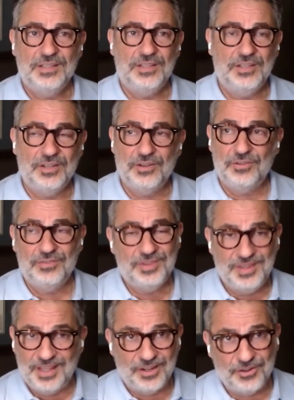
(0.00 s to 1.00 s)

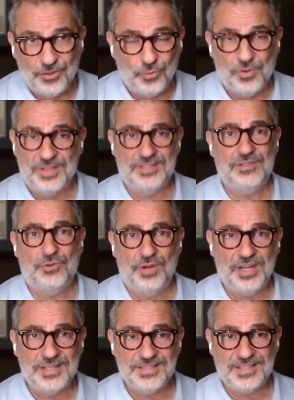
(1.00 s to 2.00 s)
They're the ones
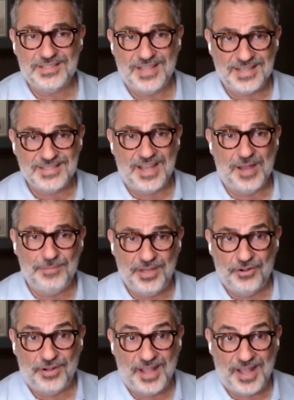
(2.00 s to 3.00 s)
creating success. I'm
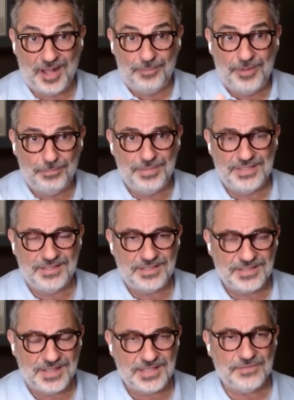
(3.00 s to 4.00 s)
here to help them be
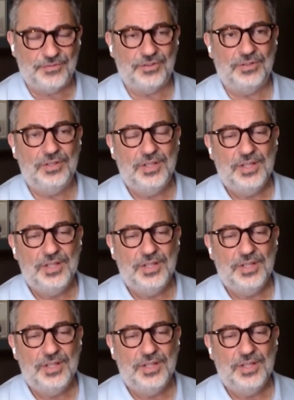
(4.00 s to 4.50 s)
successful.